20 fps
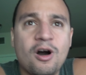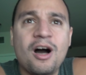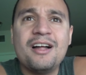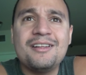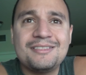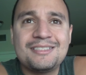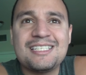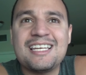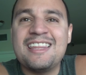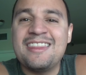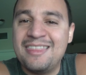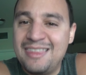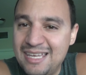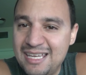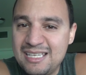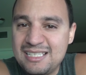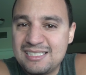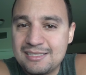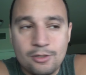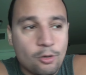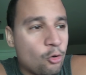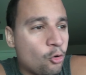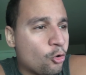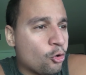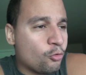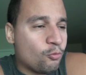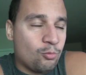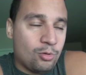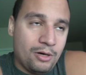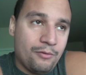Hunt This,
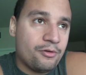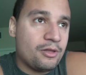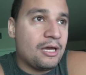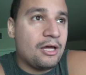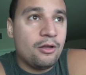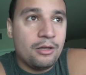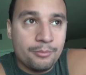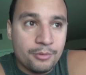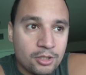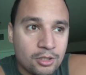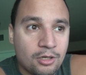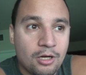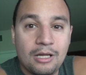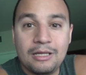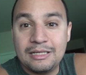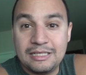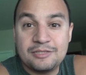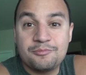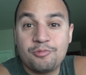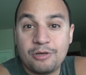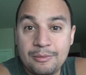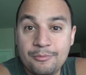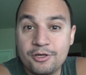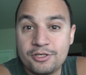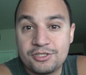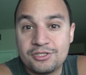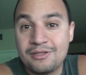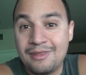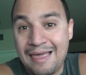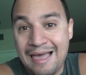or whatever the hell I'm gonna call it. It's pretty
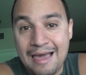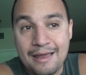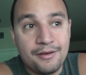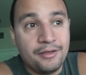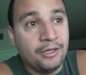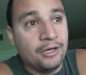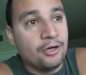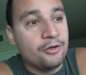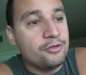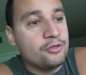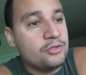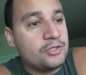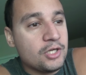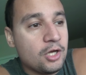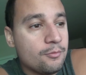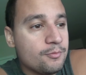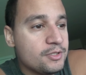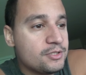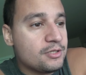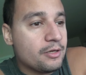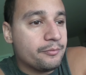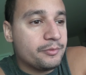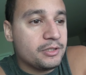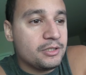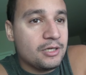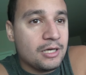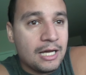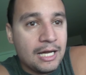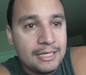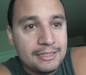much that, you know, you tell me something
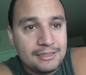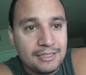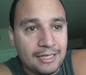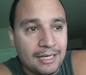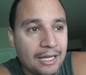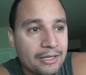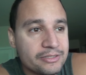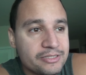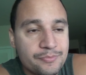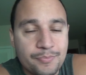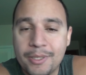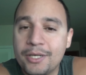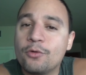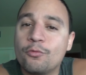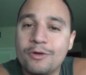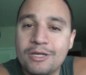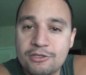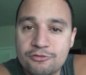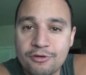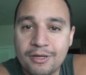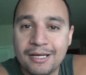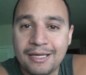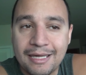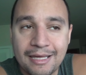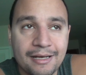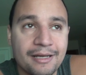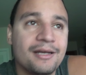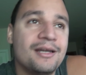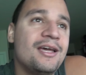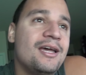to hunt and I'll spend a week trying to
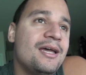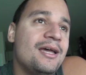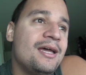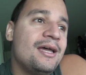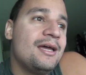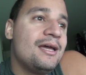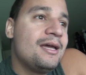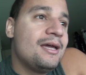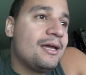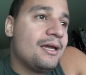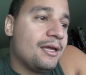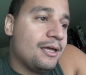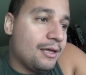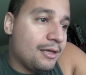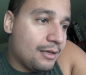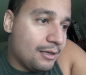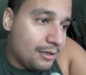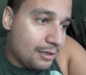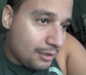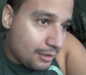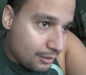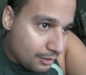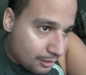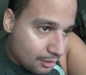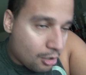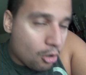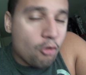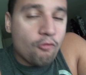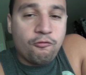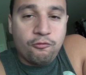get it.
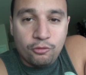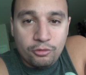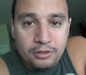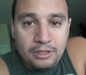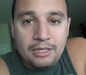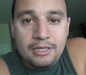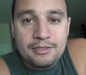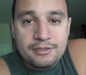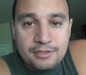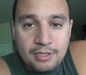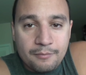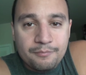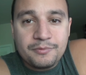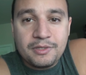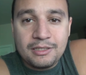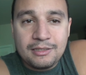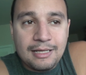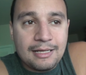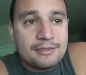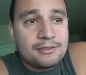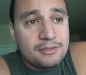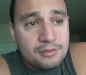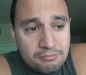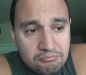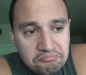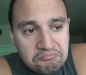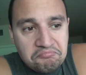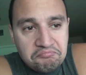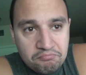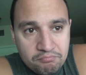Hopefully it's something that's
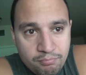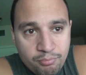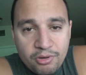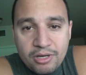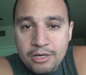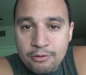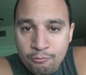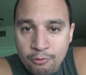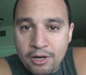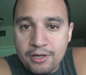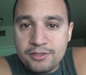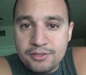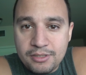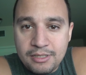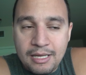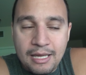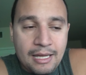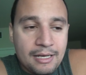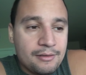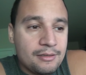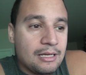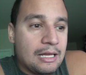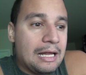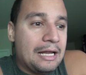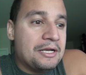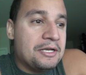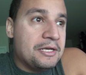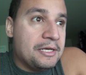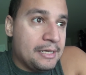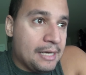pretty rare to get,
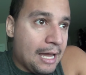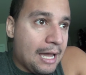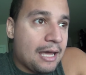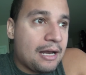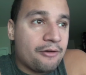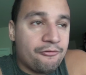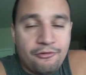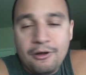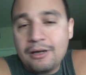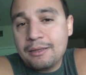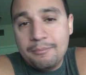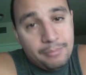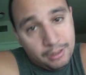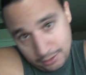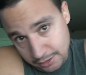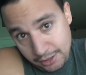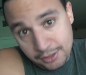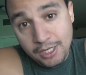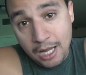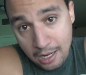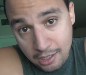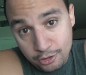not a fucking $1 billion,